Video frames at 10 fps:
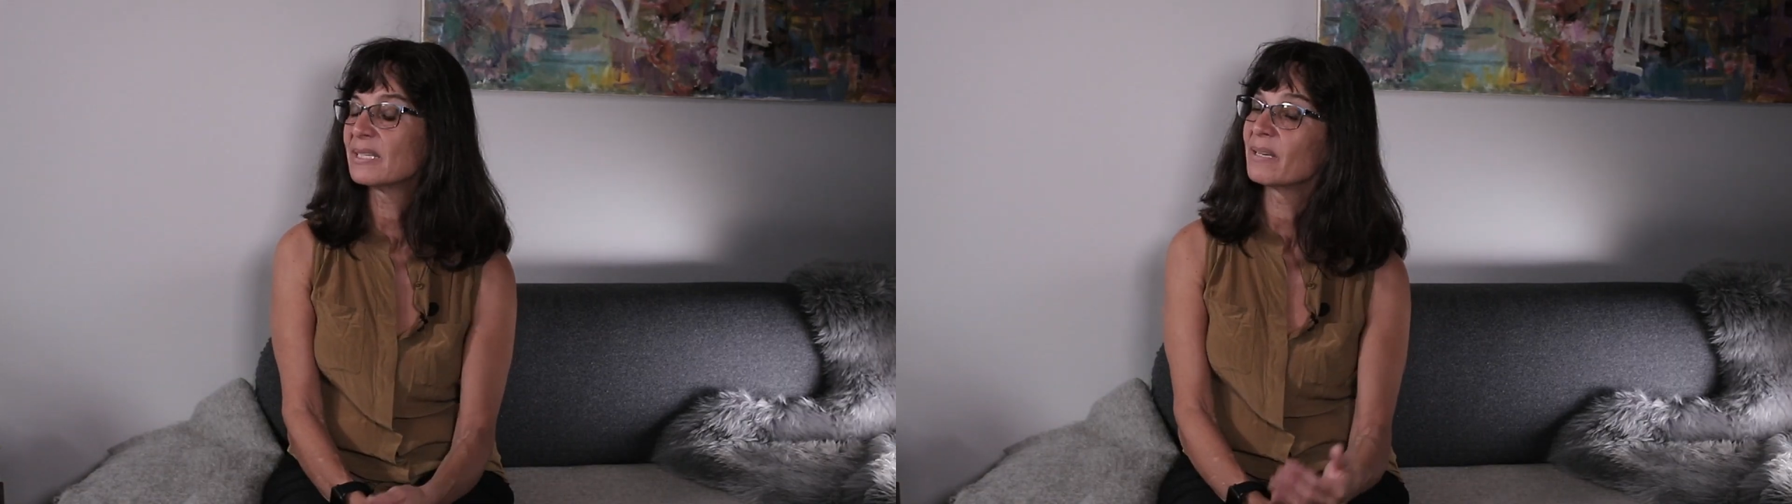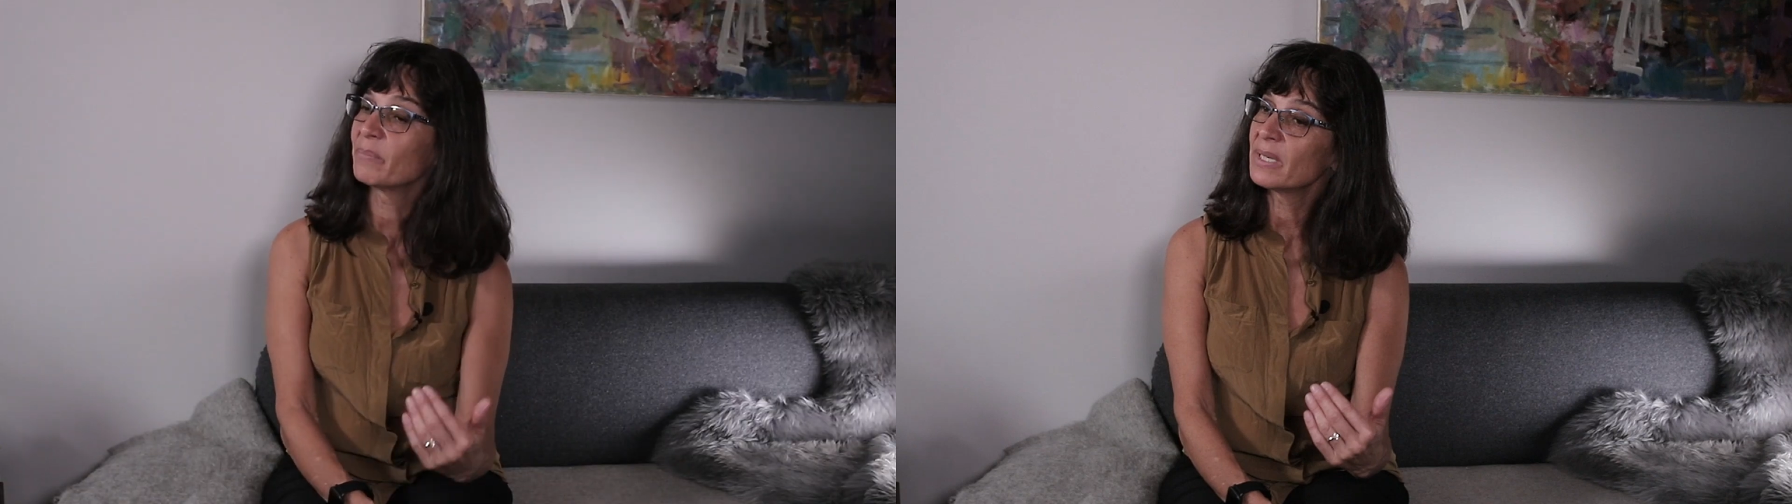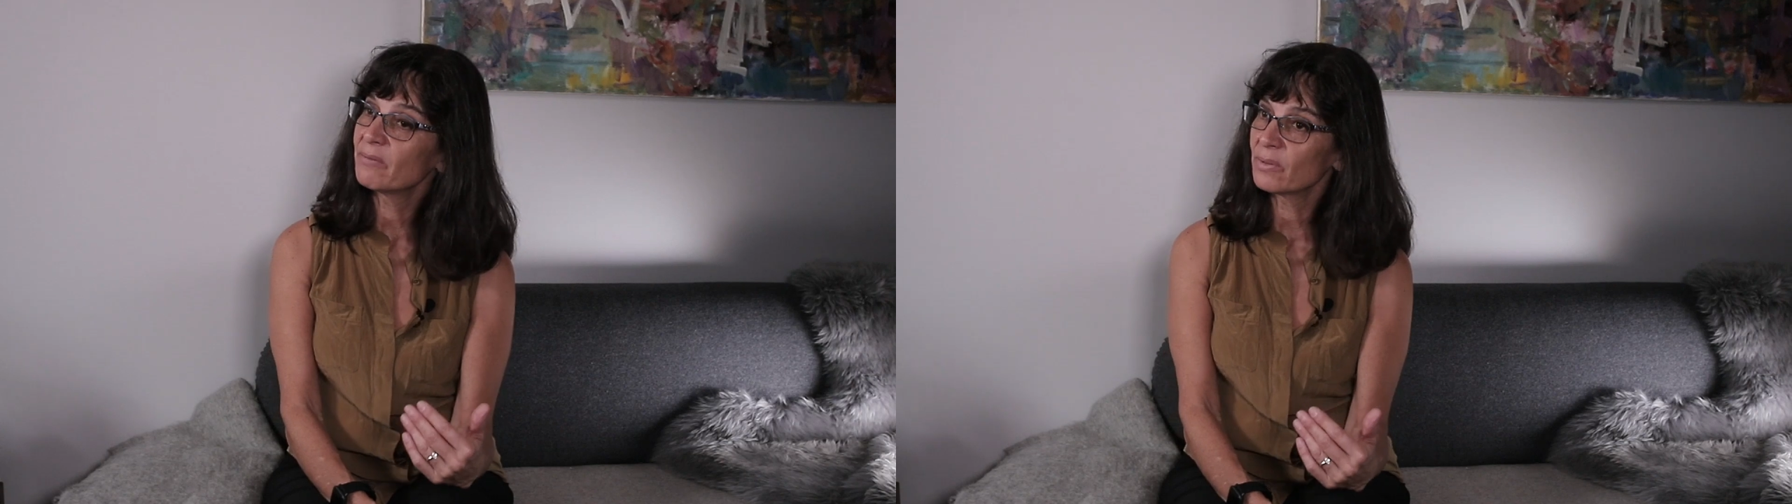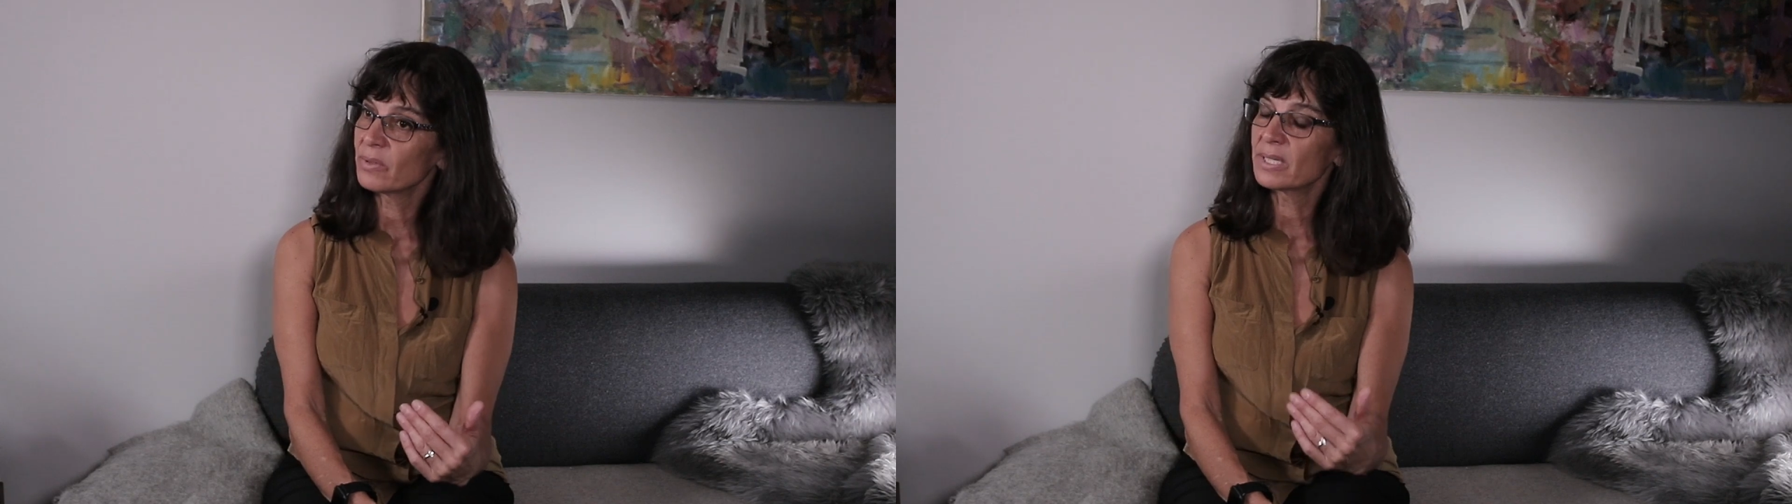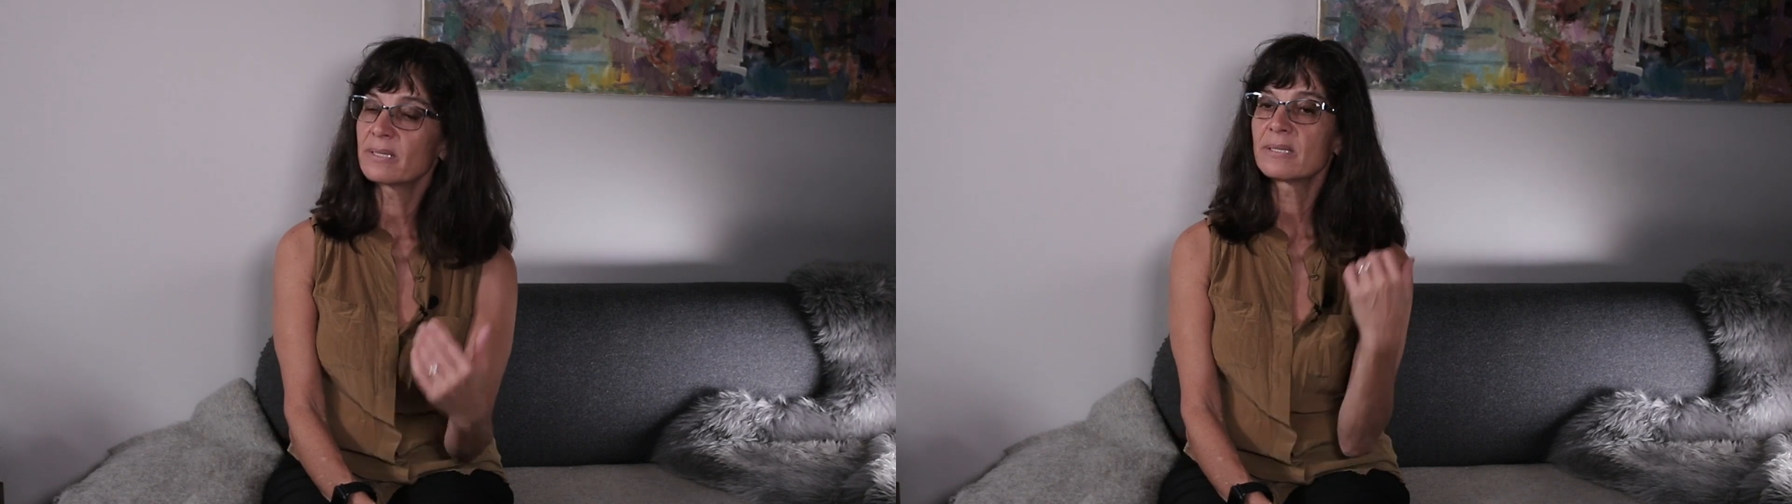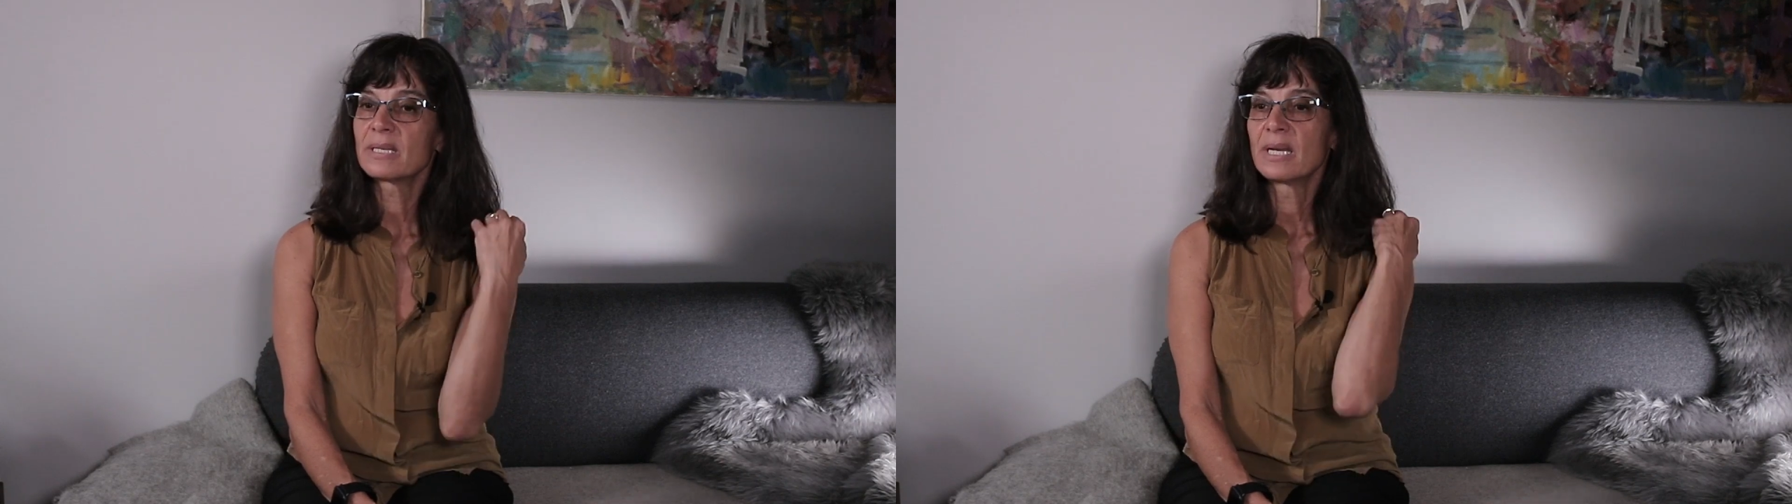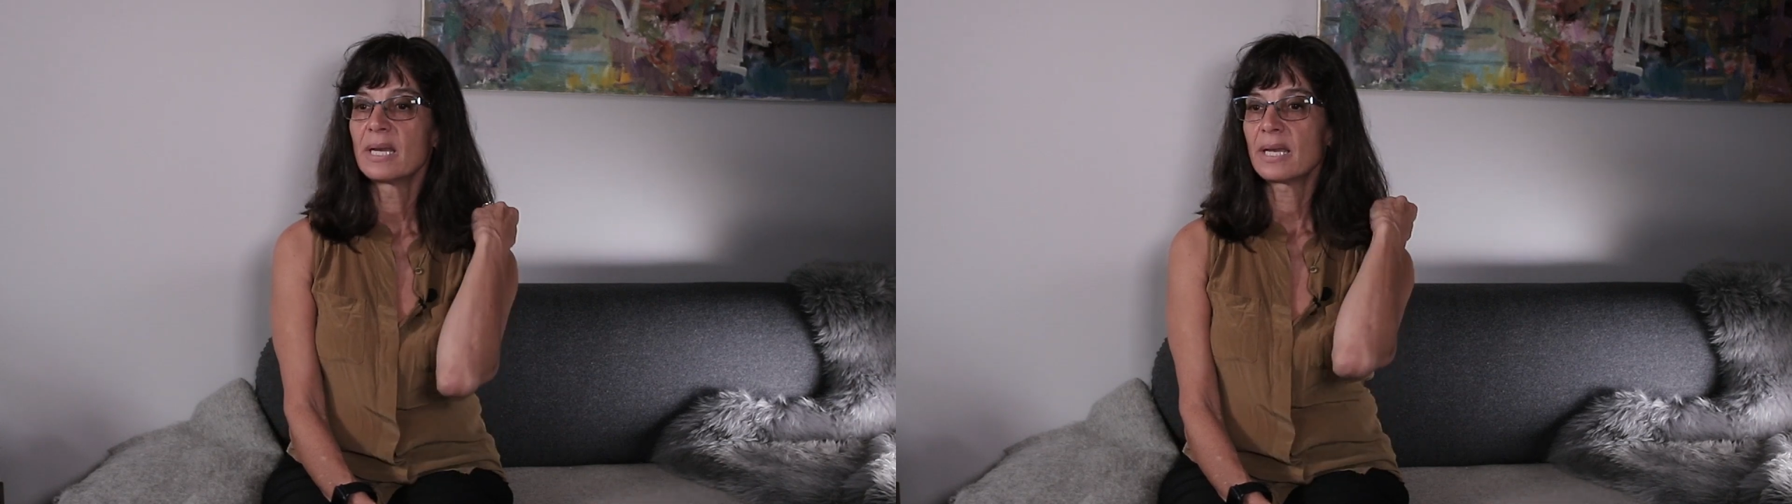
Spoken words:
to get me focused,